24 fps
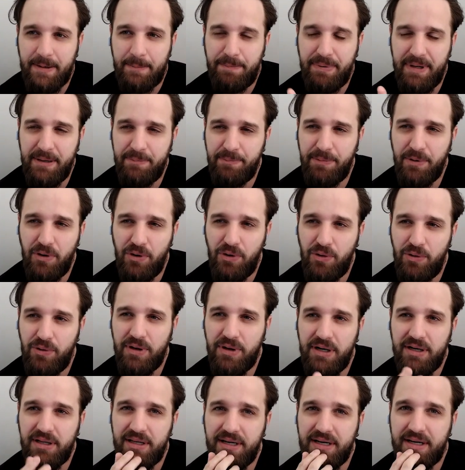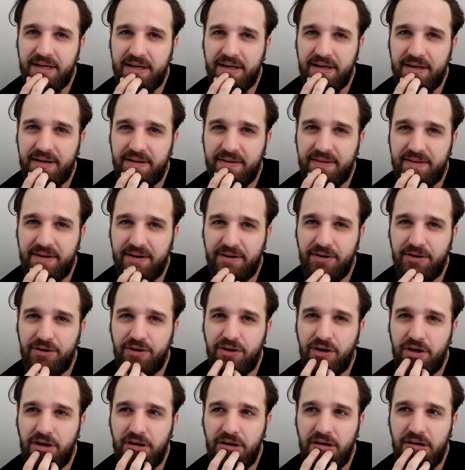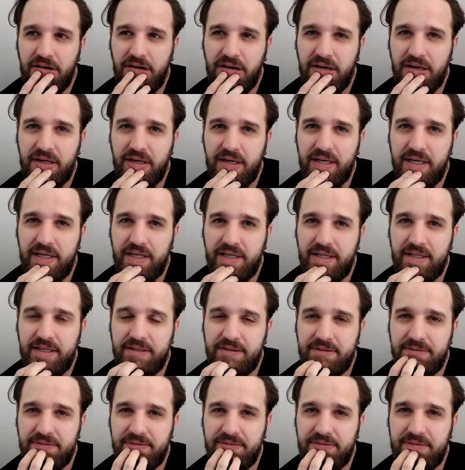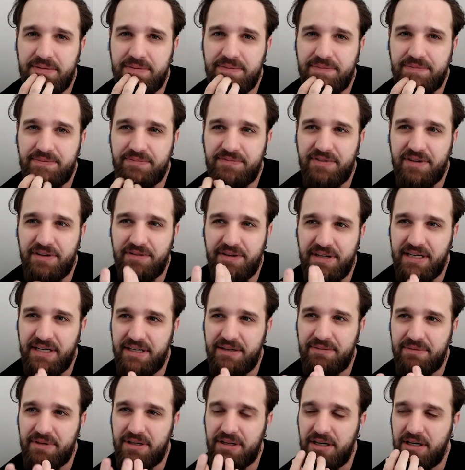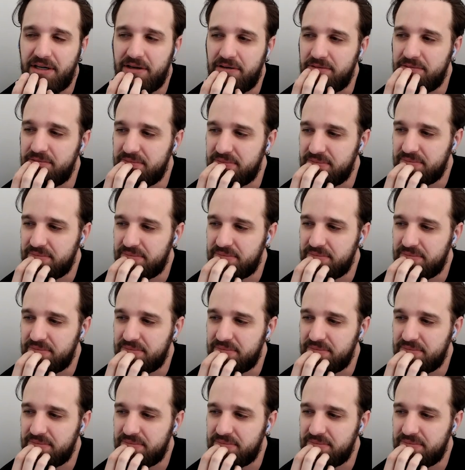People who are they're not very, you know,